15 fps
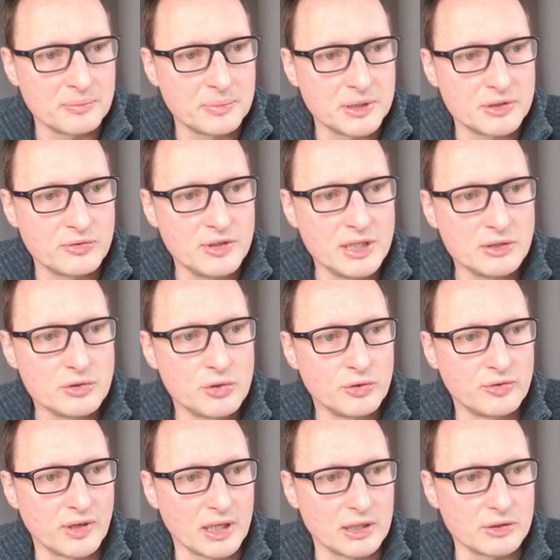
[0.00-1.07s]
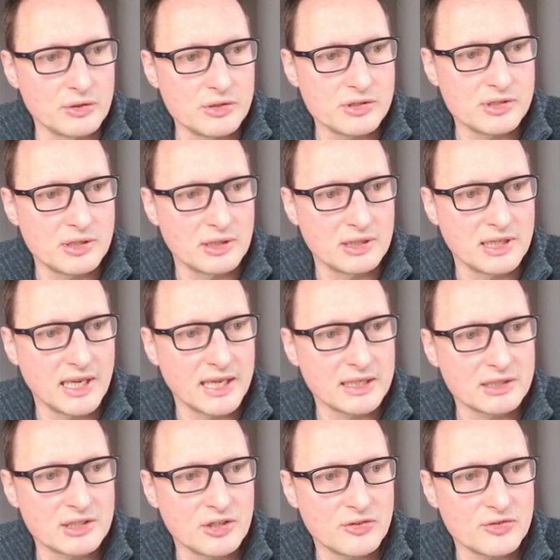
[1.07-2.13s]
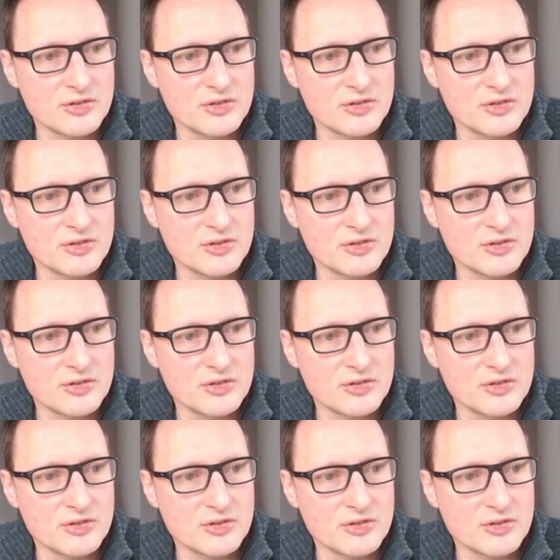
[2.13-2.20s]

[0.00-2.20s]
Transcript: between two values, negative